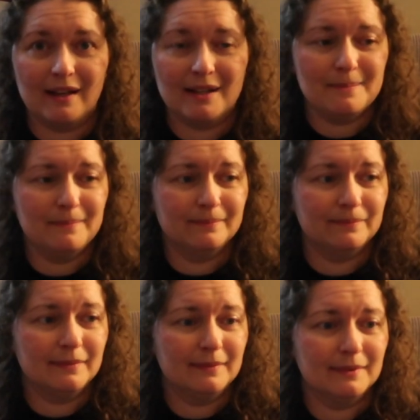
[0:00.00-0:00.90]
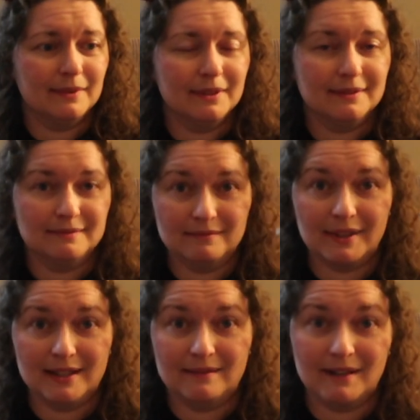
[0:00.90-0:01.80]
I'm
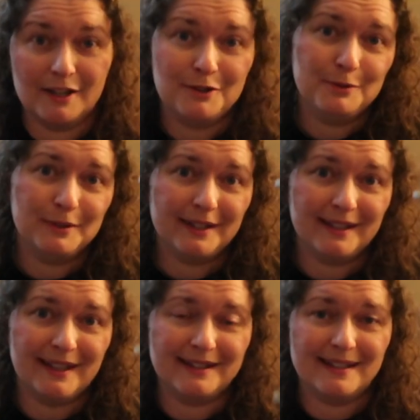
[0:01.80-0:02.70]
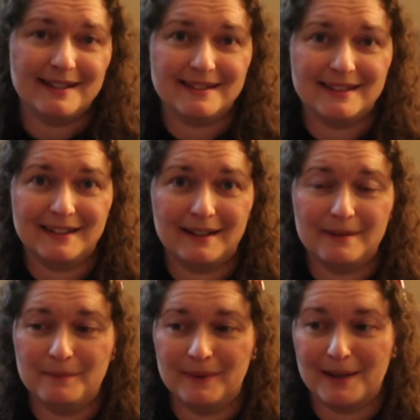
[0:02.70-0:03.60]
like, I do really like this, and I,
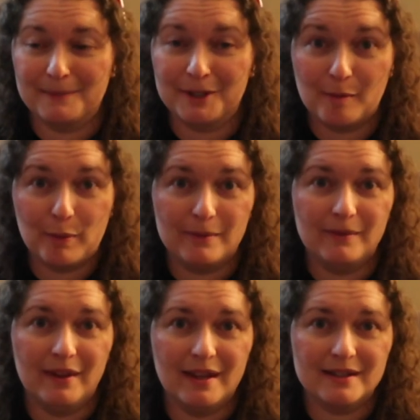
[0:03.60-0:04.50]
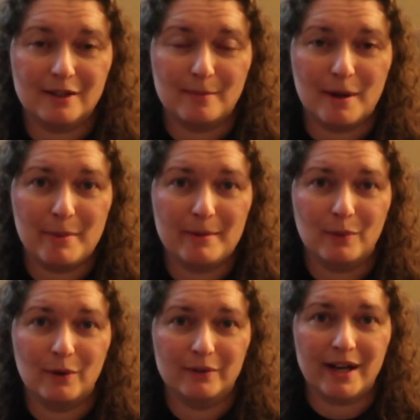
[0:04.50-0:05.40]
I'm gonna put this on my pin
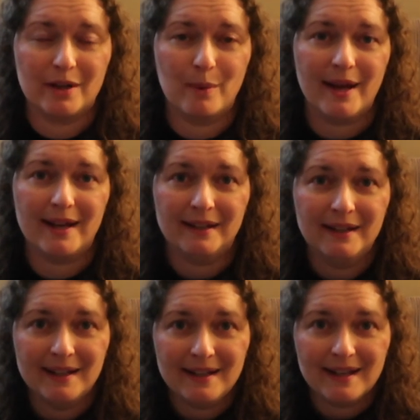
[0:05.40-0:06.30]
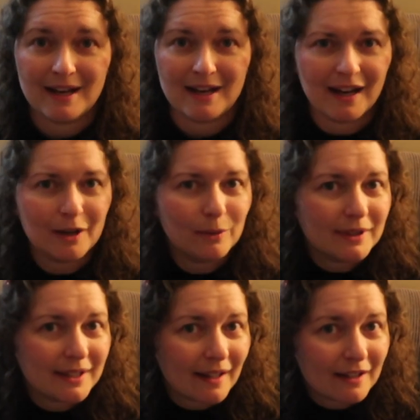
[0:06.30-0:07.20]
board right away. Uh, I
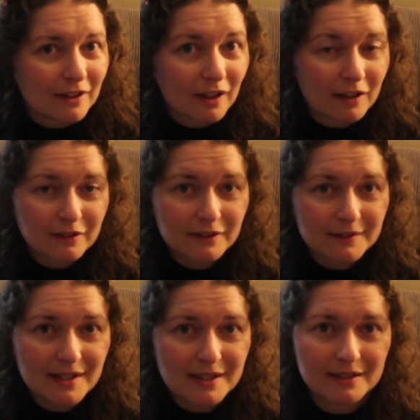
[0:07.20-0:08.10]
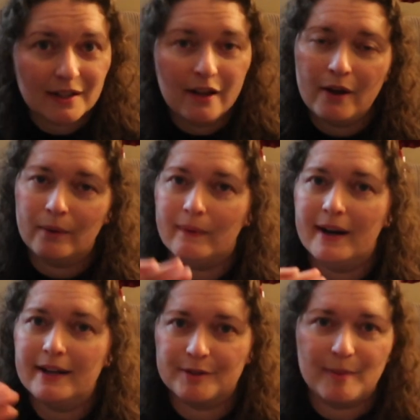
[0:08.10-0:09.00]
really like the color of this.
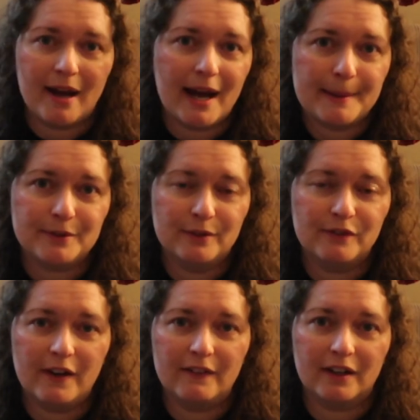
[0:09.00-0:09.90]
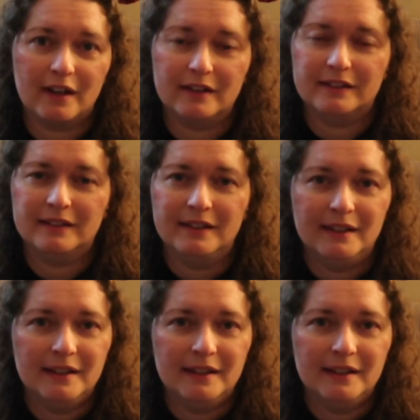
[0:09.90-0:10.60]
Red is my absolute favorite color.